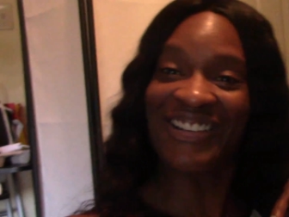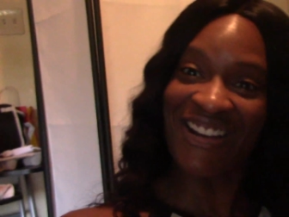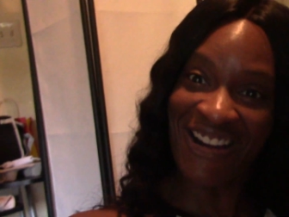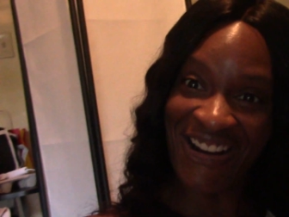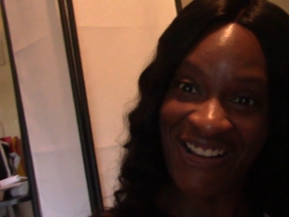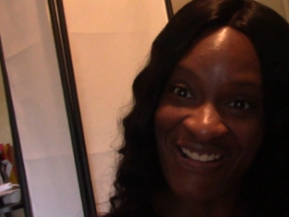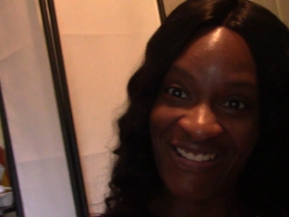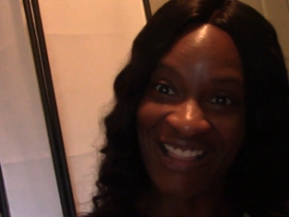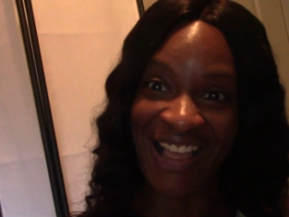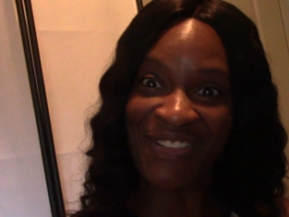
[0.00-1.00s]
Girl,
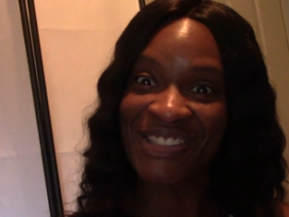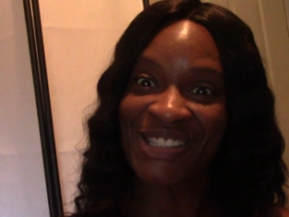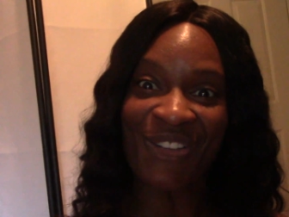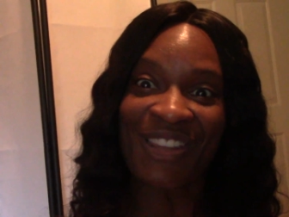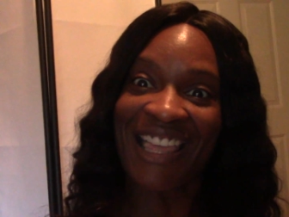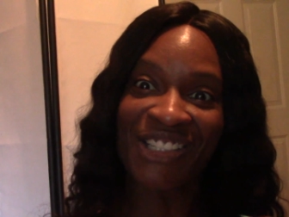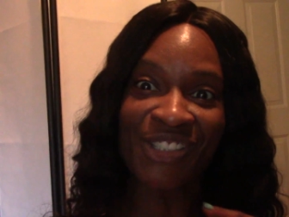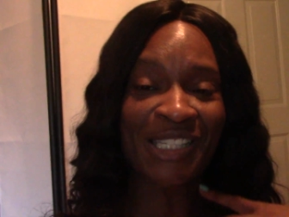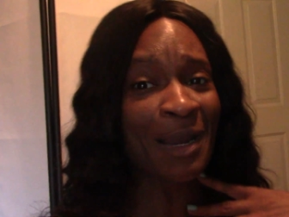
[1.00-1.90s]
I'm so glad you said.